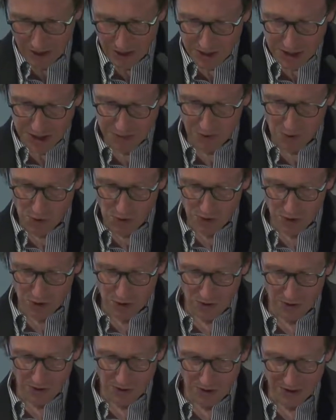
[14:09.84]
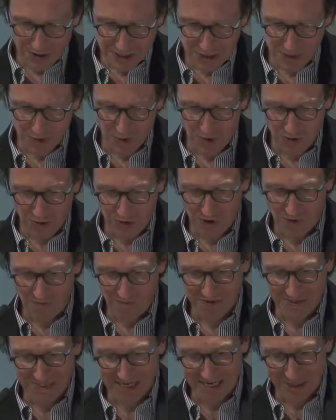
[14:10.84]
Smoker-non-smoker
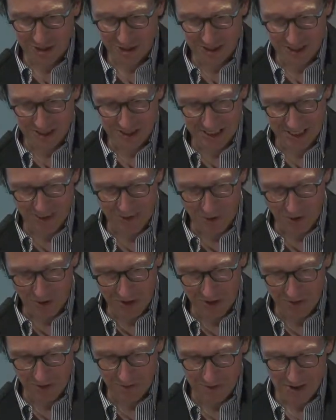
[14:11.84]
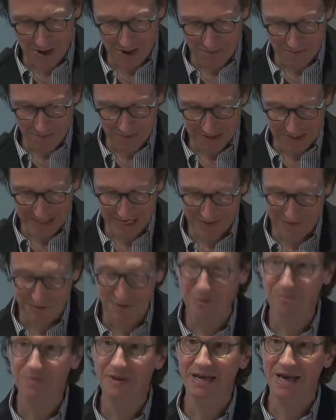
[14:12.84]
conversations in smoking compartments have
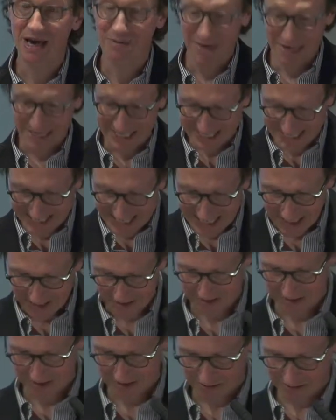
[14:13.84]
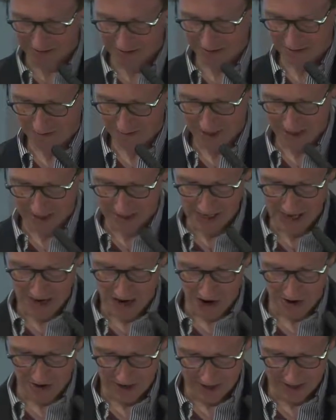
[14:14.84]
not become extinct, but they
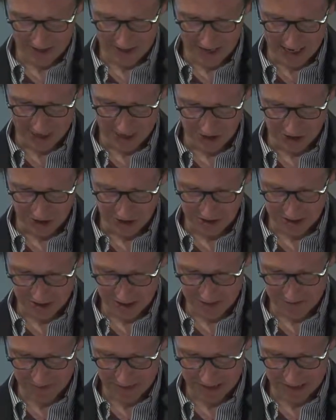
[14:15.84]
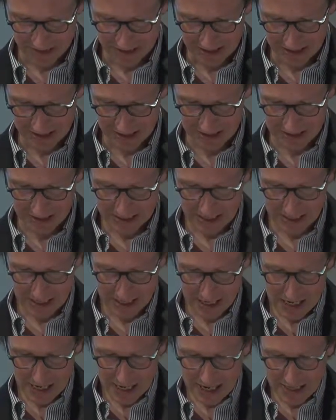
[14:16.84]
are endangered species.
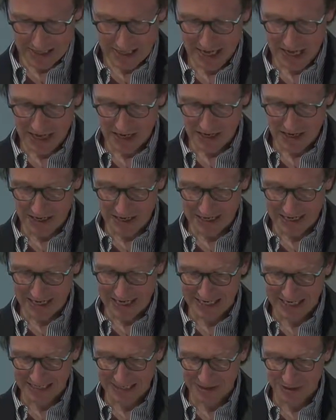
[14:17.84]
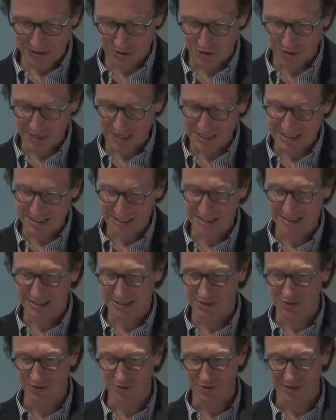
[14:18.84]
There are at least two reasons
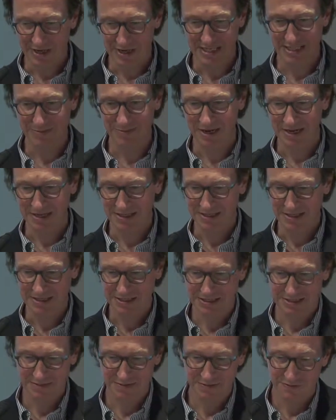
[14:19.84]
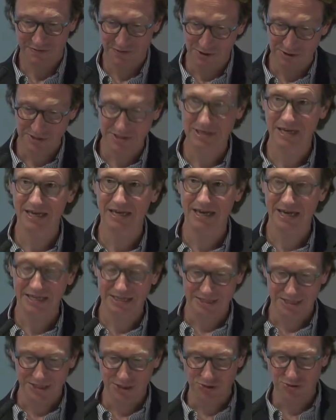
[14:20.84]
to explain this. Firstly,
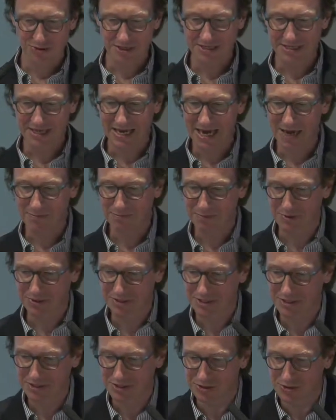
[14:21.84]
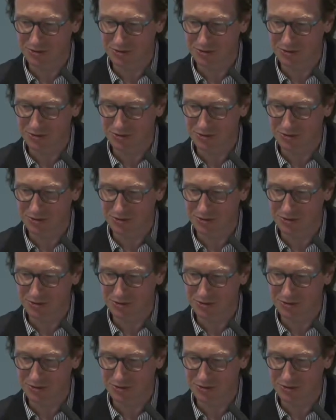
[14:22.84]
insecurity hampers